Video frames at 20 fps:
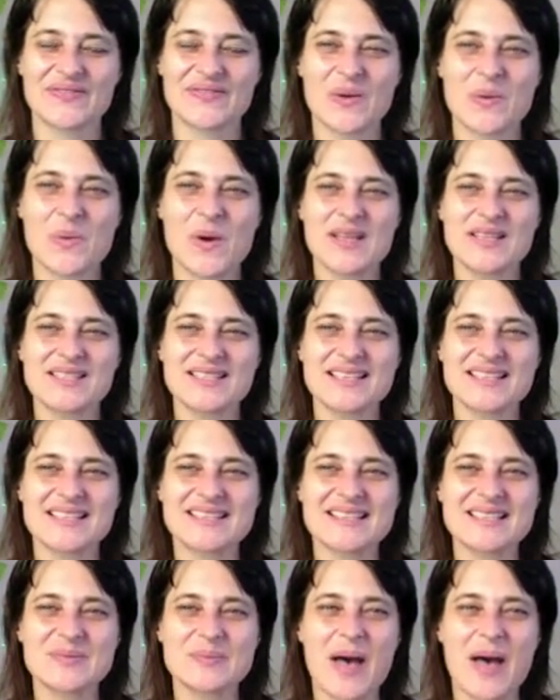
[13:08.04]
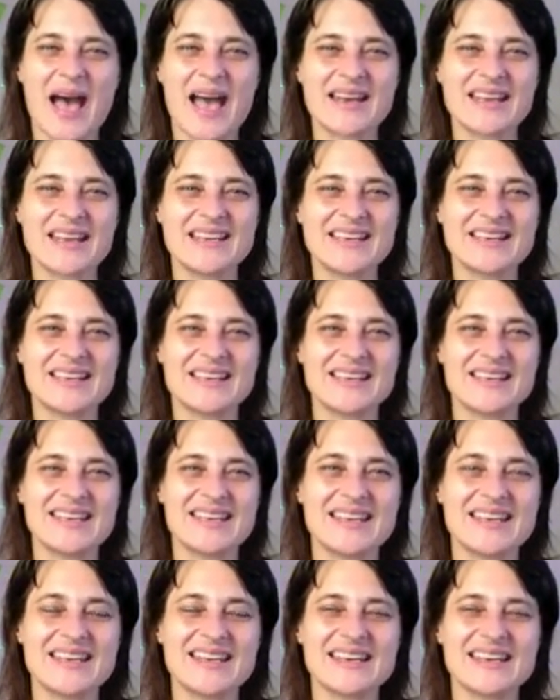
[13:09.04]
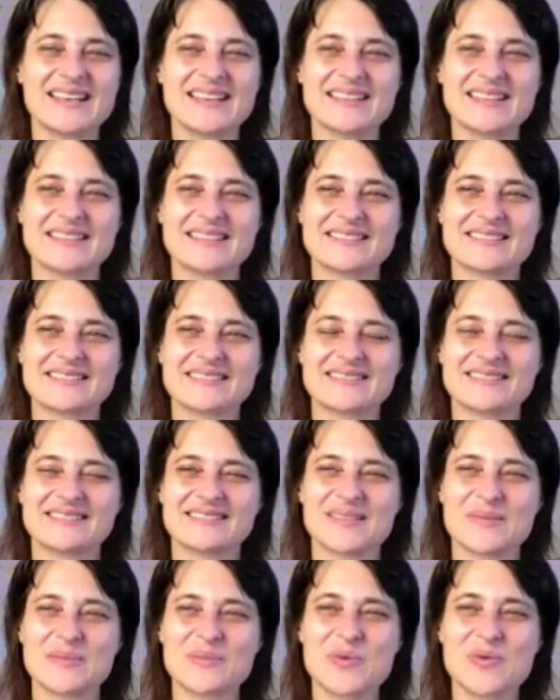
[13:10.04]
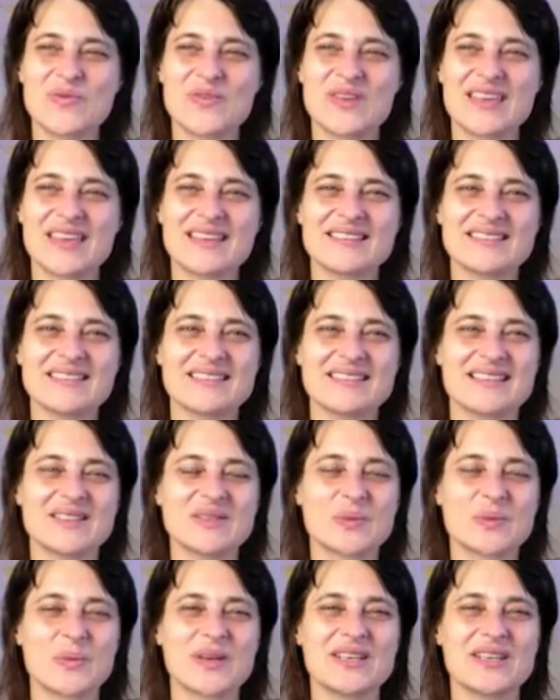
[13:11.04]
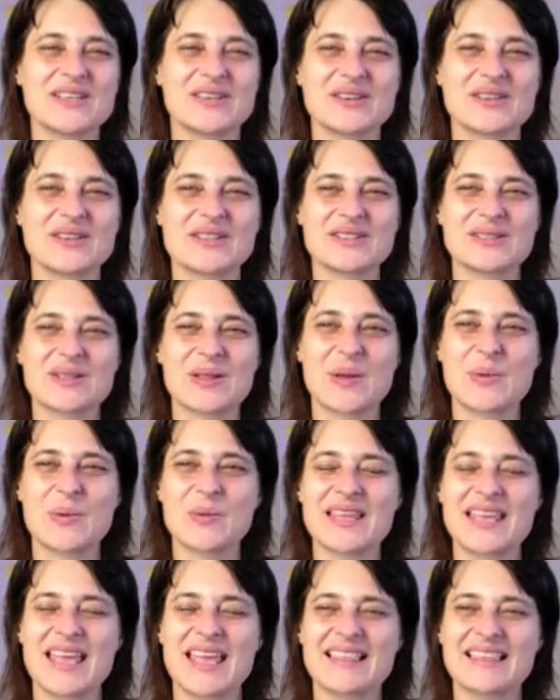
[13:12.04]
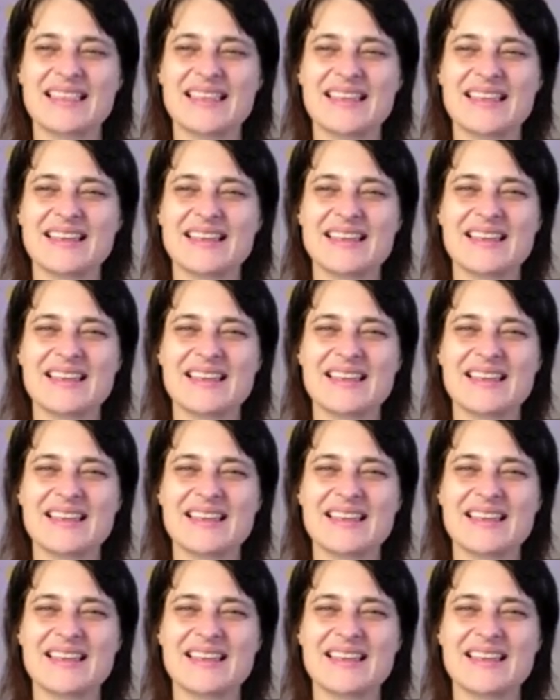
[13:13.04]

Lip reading: What does this body need? Moving into this winter slowly at the